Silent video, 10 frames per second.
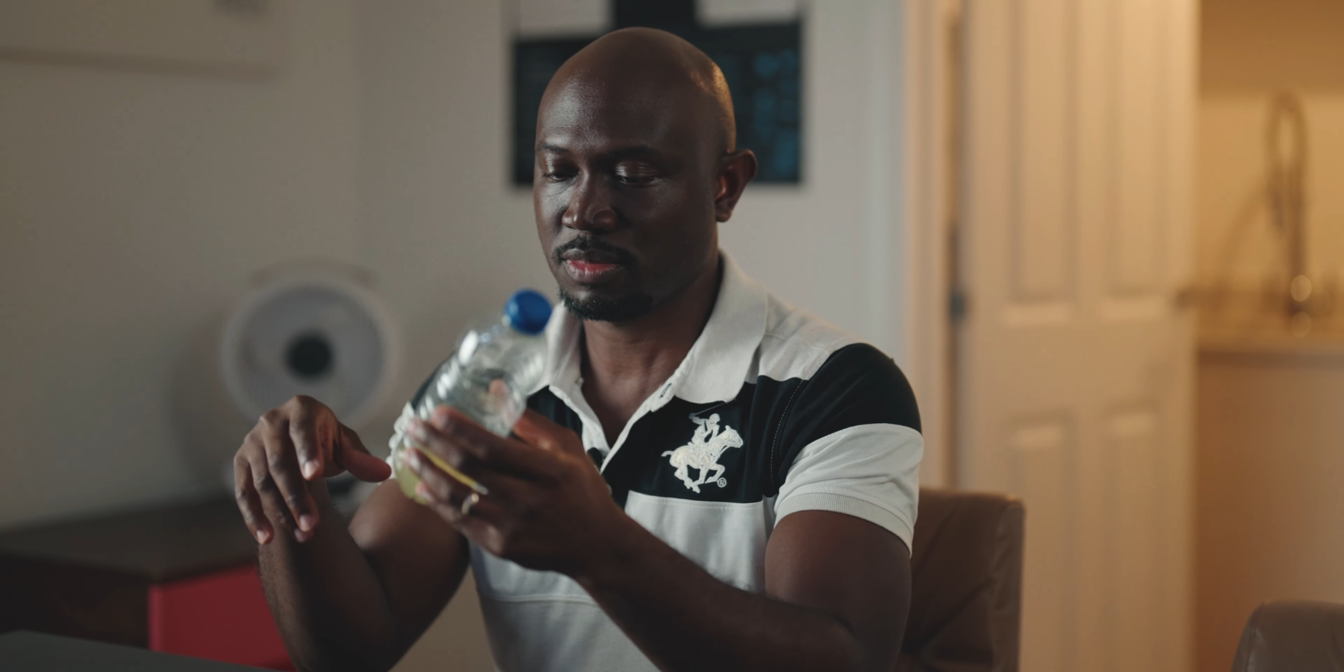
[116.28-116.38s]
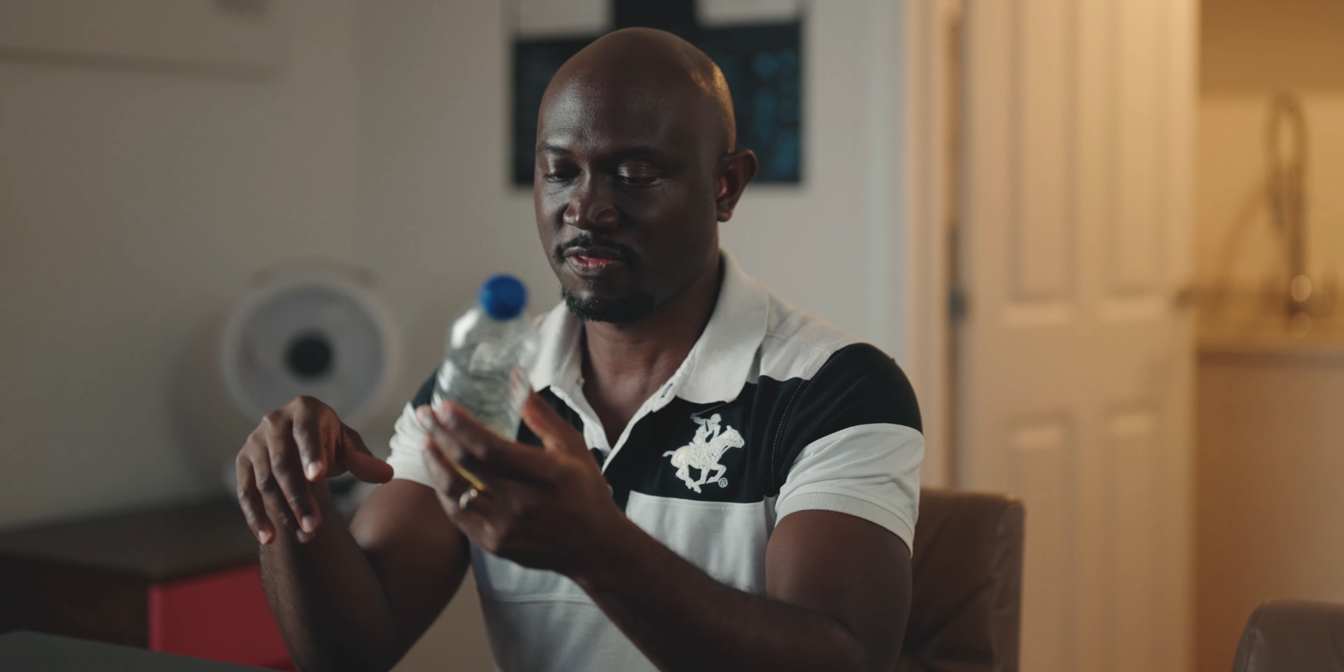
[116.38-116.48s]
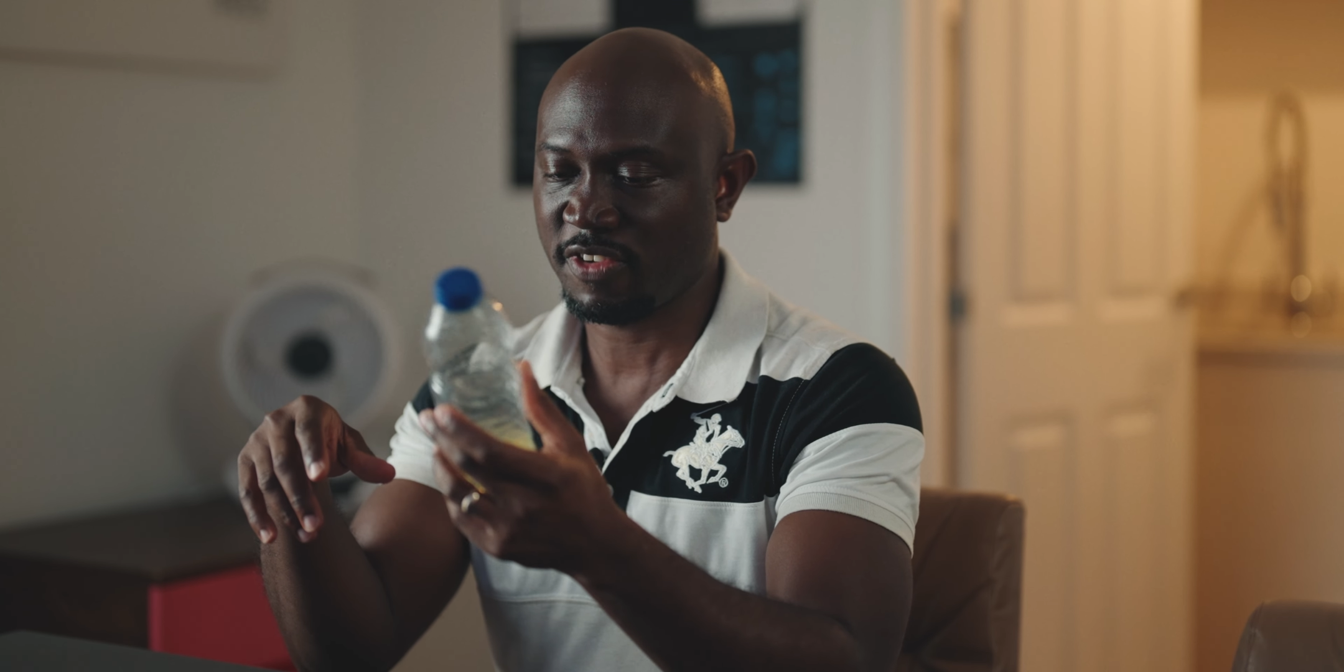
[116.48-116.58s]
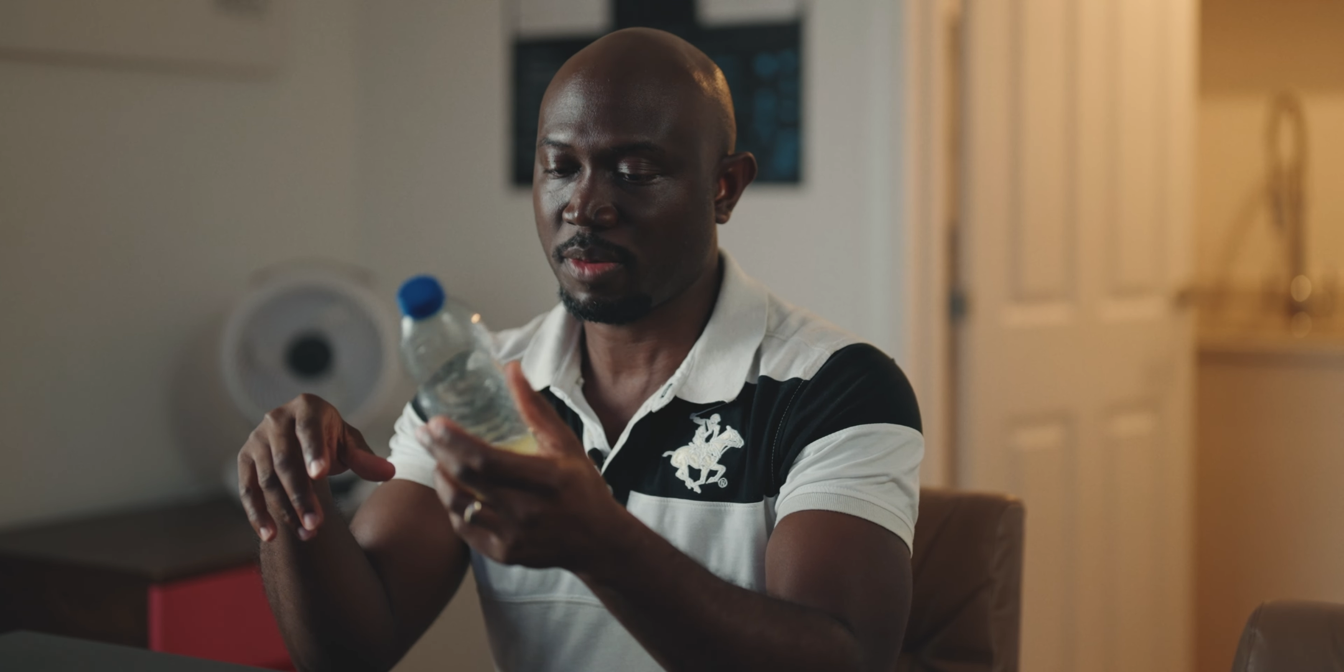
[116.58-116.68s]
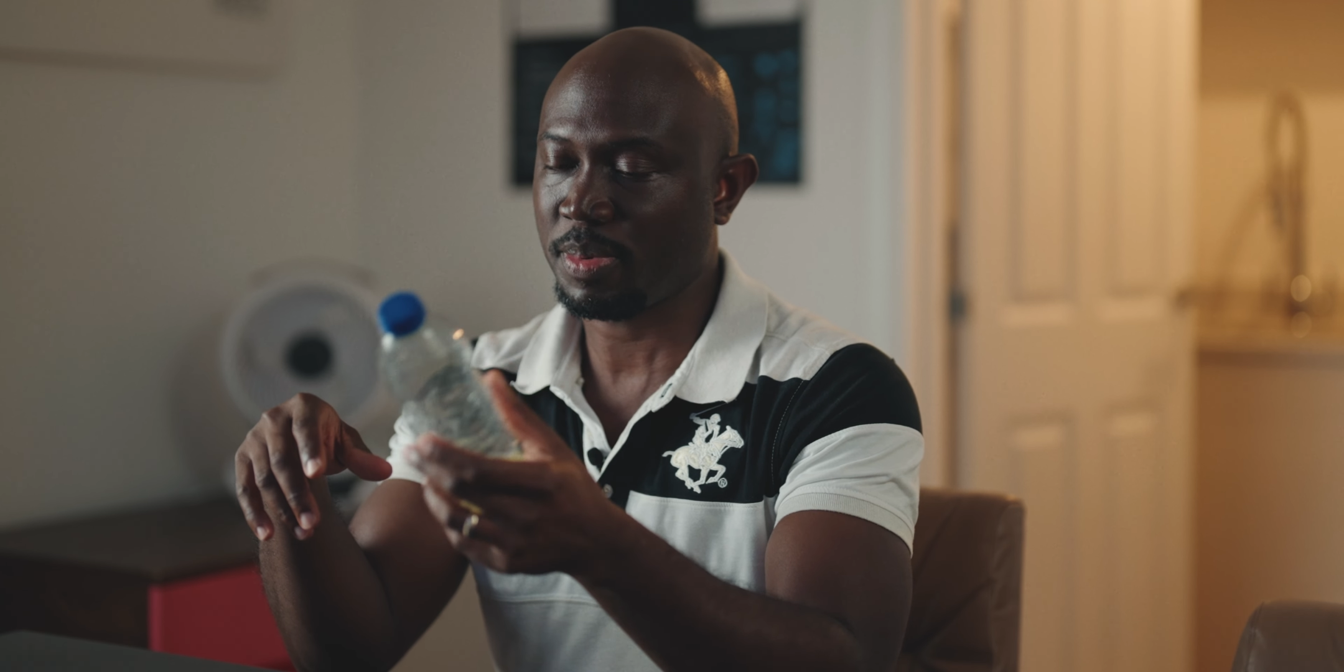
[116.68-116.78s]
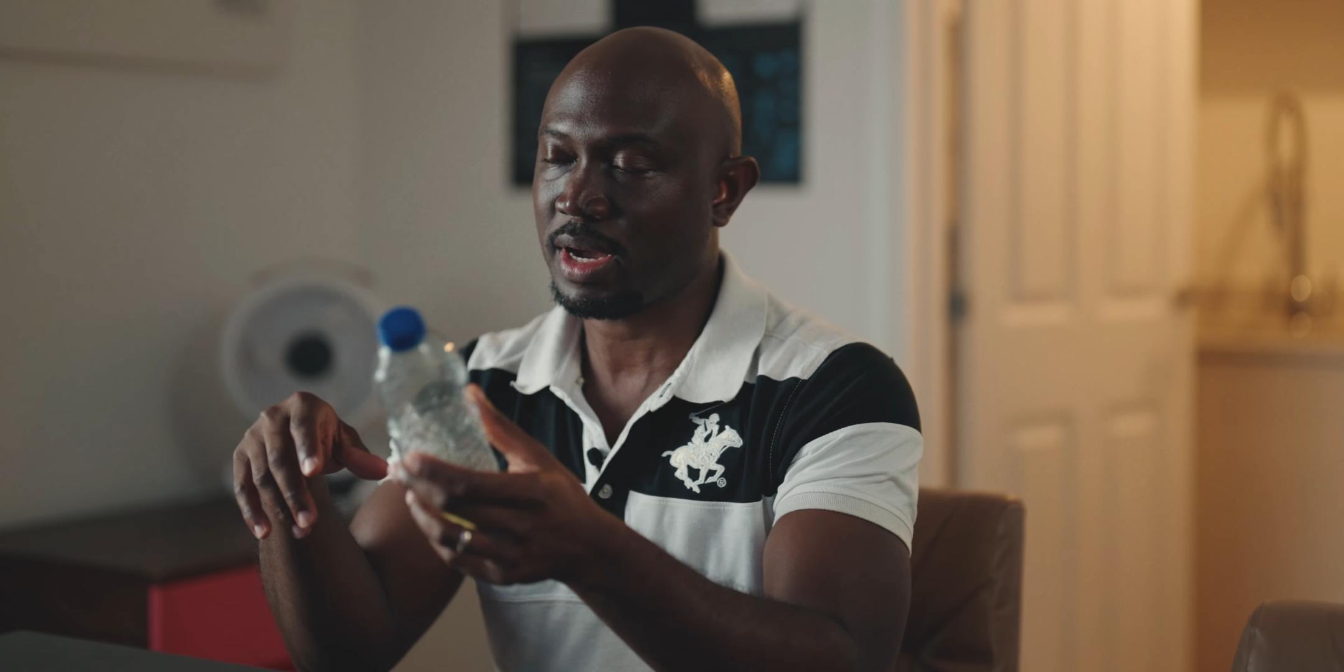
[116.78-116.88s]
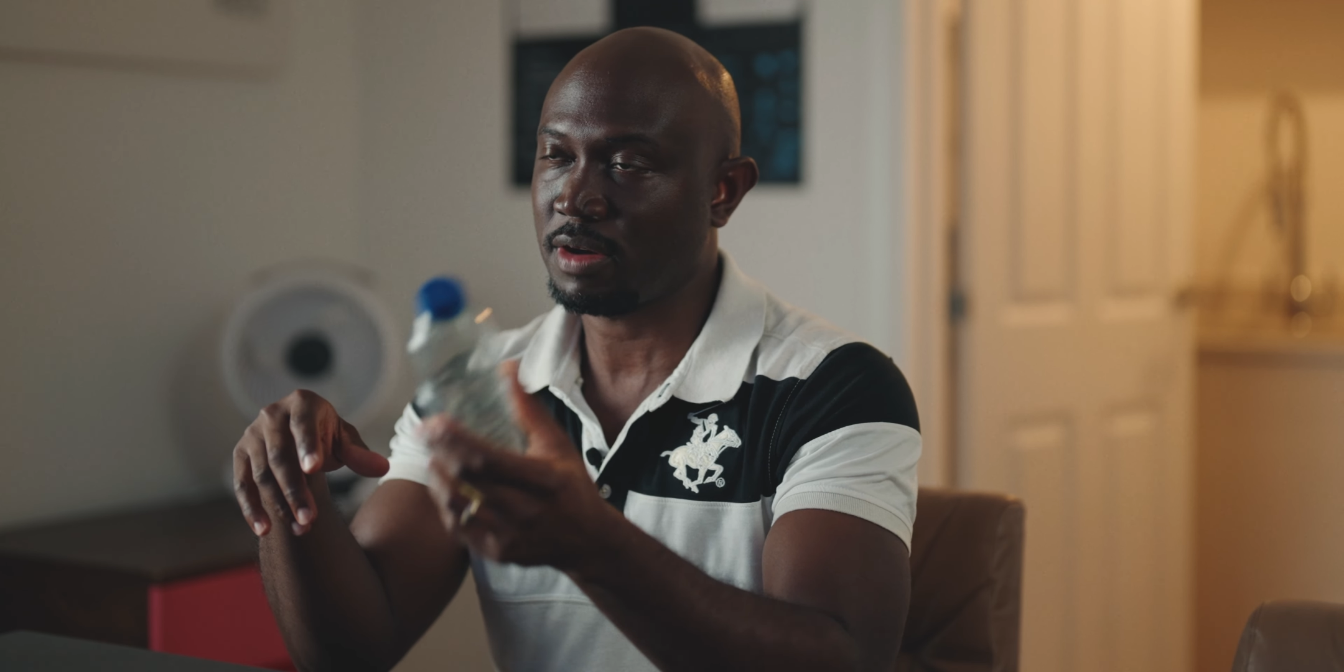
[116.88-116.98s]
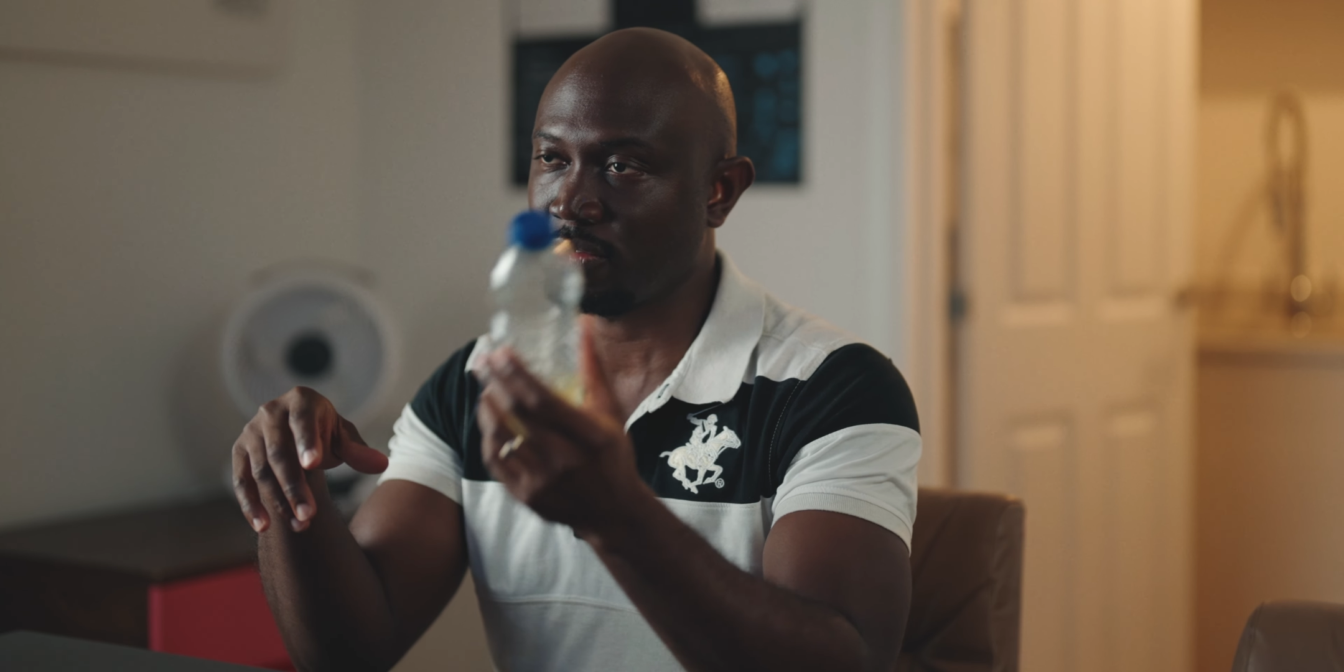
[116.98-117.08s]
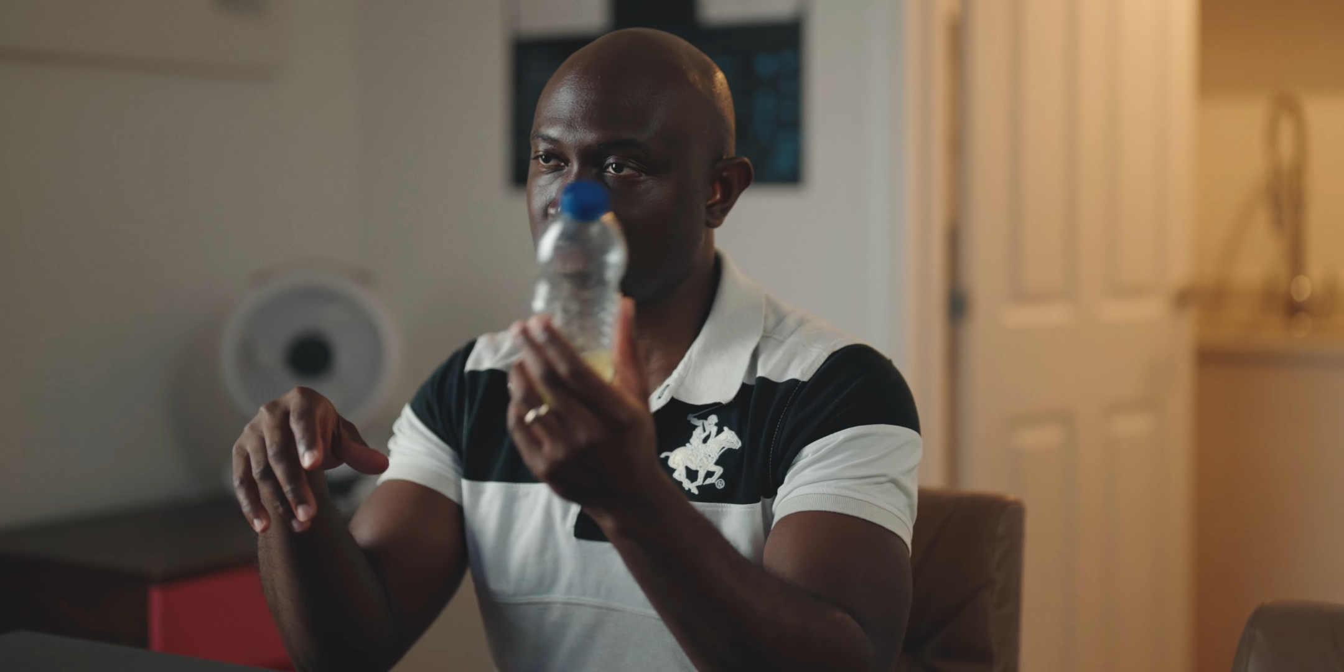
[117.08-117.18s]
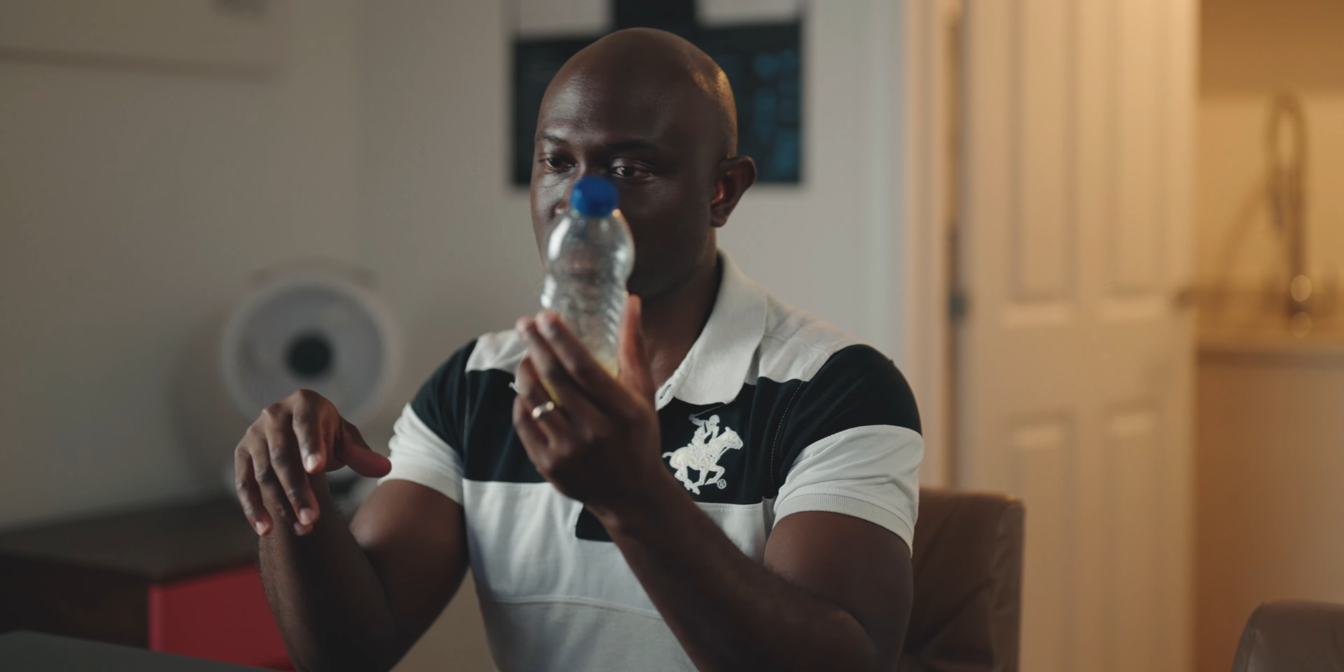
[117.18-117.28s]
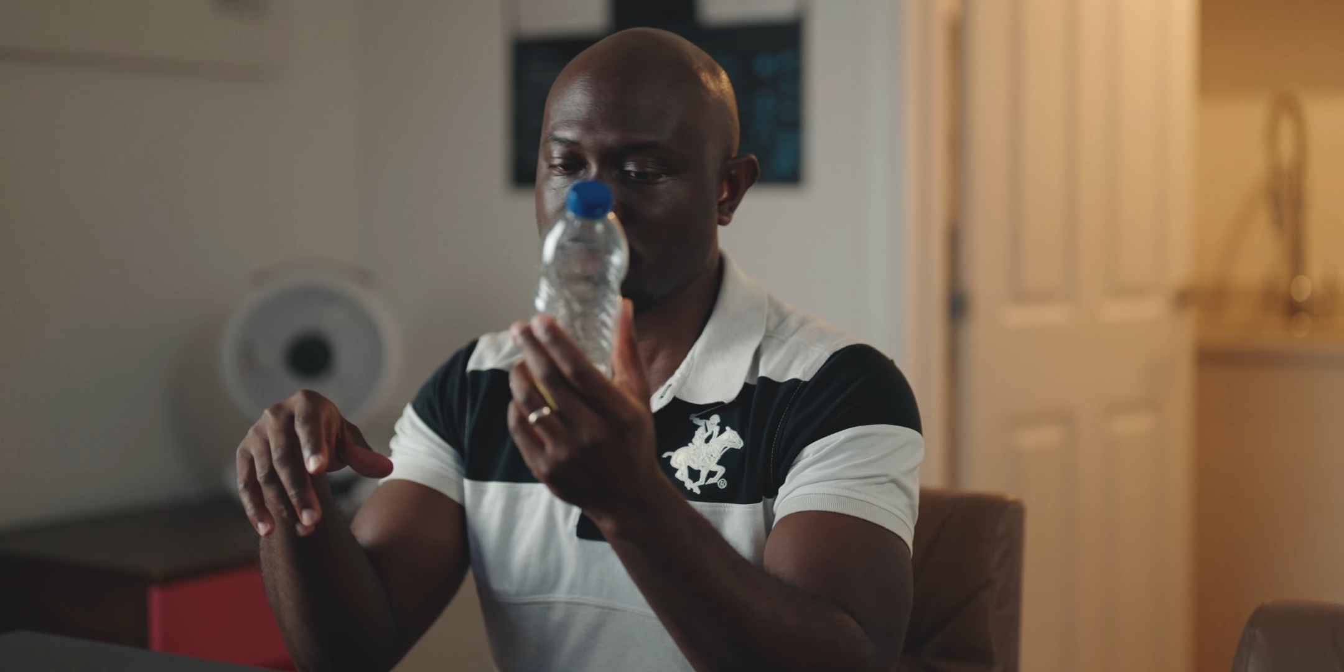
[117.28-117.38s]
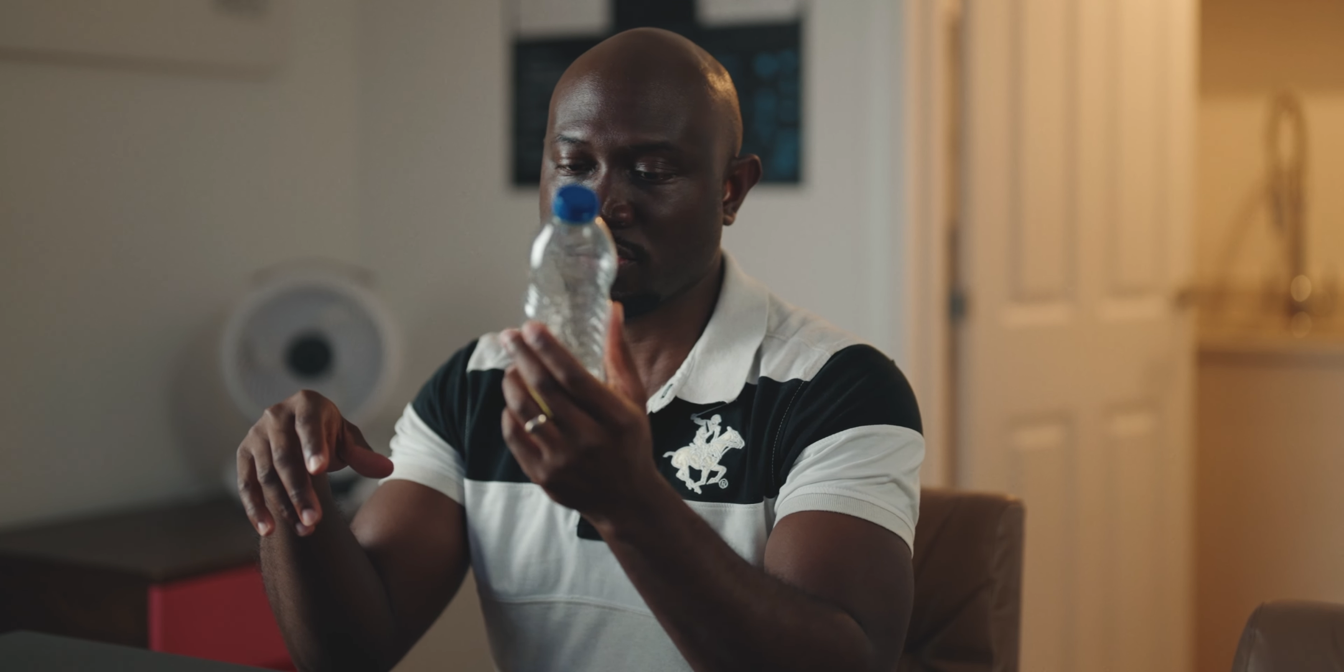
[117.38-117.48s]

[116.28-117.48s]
very powerful,